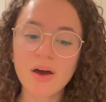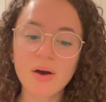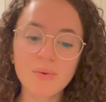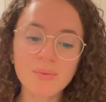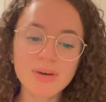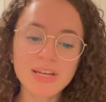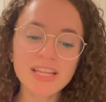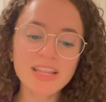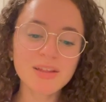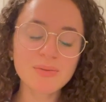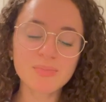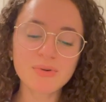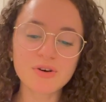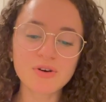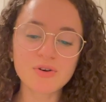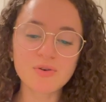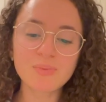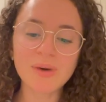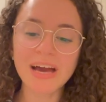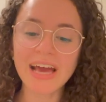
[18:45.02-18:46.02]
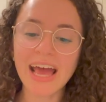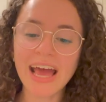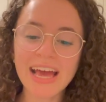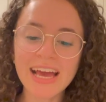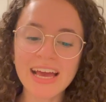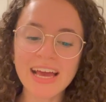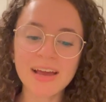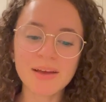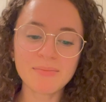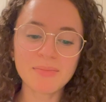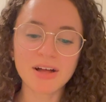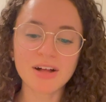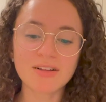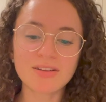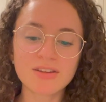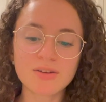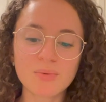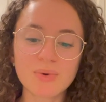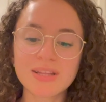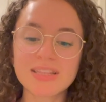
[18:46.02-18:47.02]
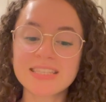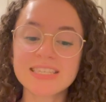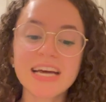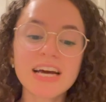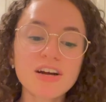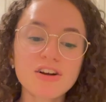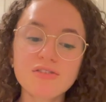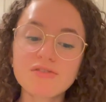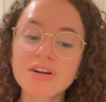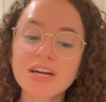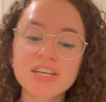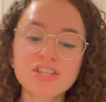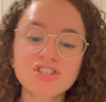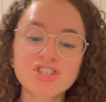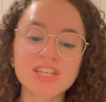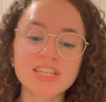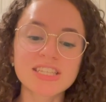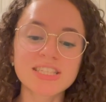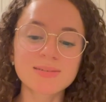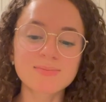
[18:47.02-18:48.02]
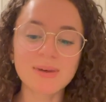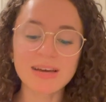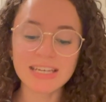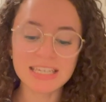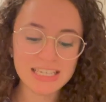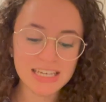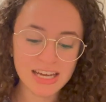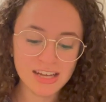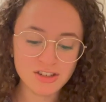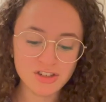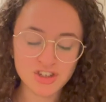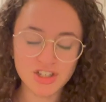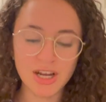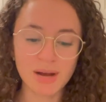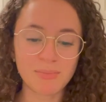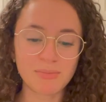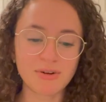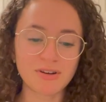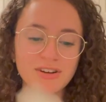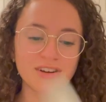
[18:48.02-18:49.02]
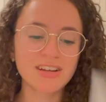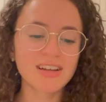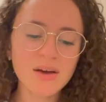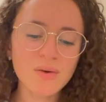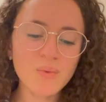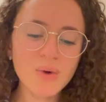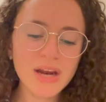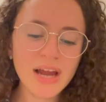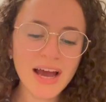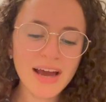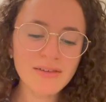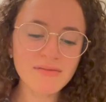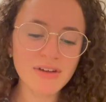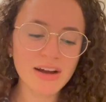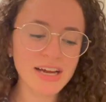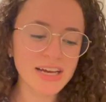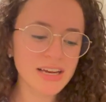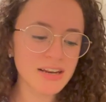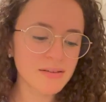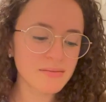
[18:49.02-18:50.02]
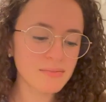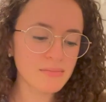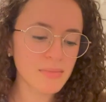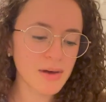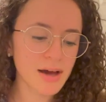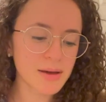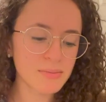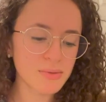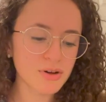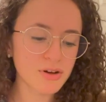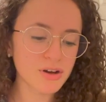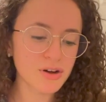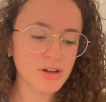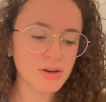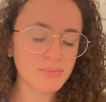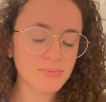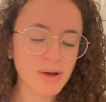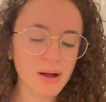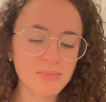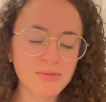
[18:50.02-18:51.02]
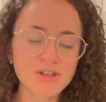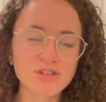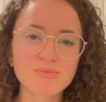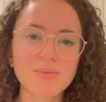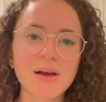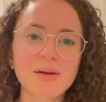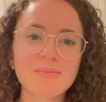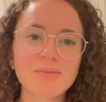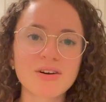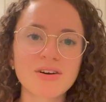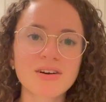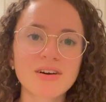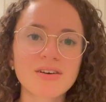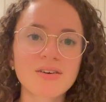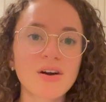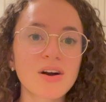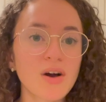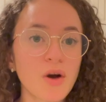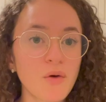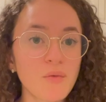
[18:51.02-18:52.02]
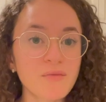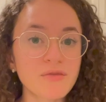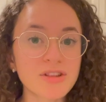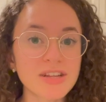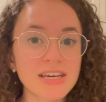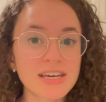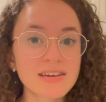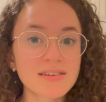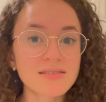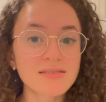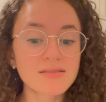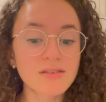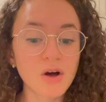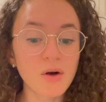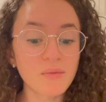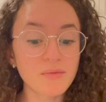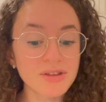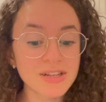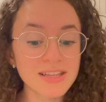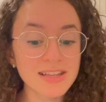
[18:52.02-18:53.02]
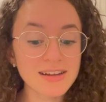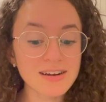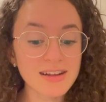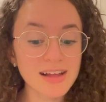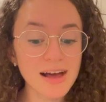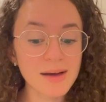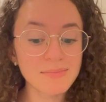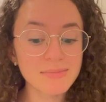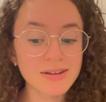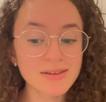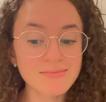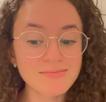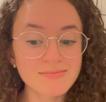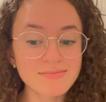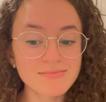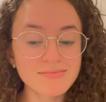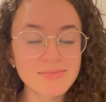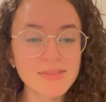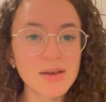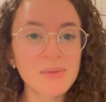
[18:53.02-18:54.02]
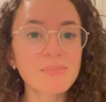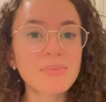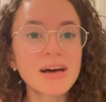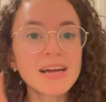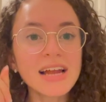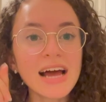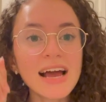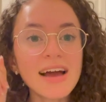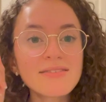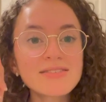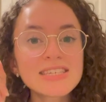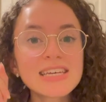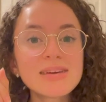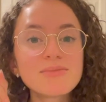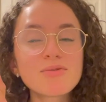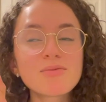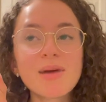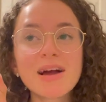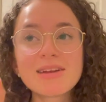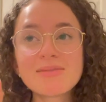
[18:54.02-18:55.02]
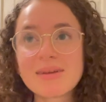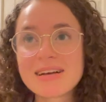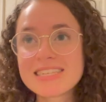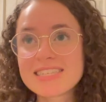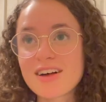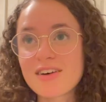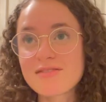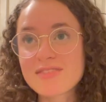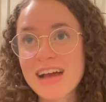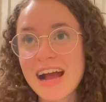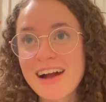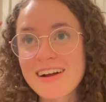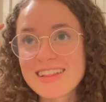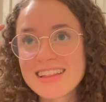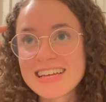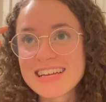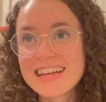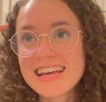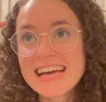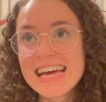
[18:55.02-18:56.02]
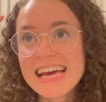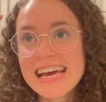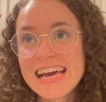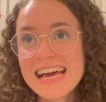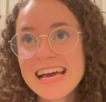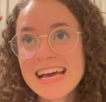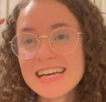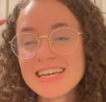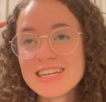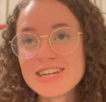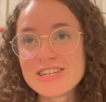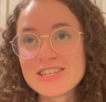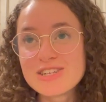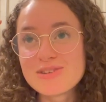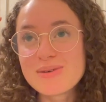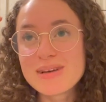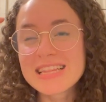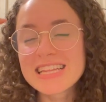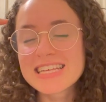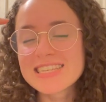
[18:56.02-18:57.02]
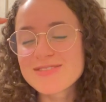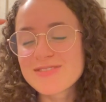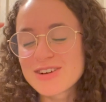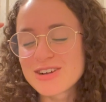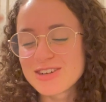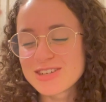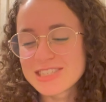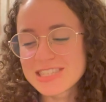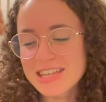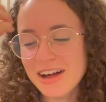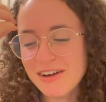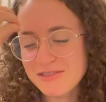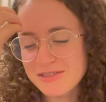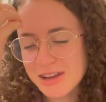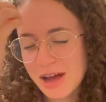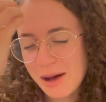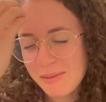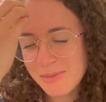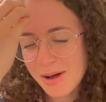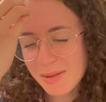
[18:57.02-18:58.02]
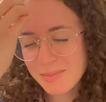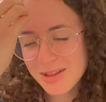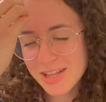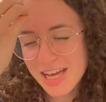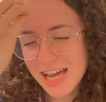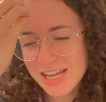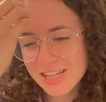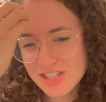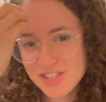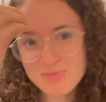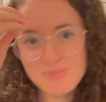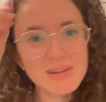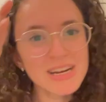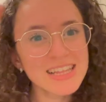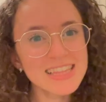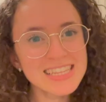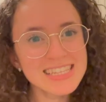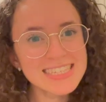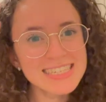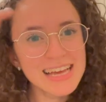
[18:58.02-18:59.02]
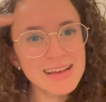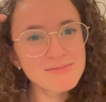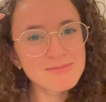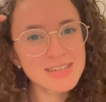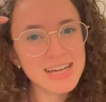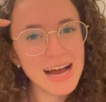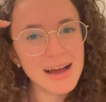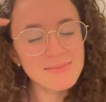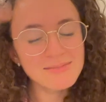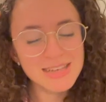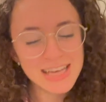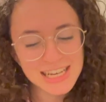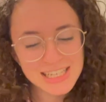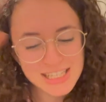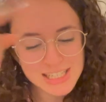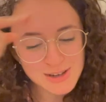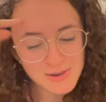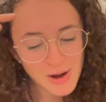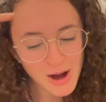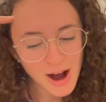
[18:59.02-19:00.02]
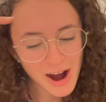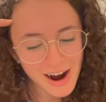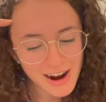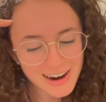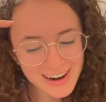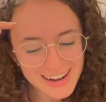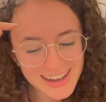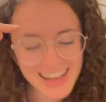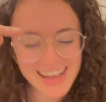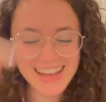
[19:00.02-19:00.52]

Winnie the Pooh by A.A. Milne with decorations by E.H. Shepard. When I write my book and publish my book, hopefully, hopefully that'll happen. But I have to keep reminding myself, Carolyn, you're doing this for yourself, not publication, but at the same time, yes you are.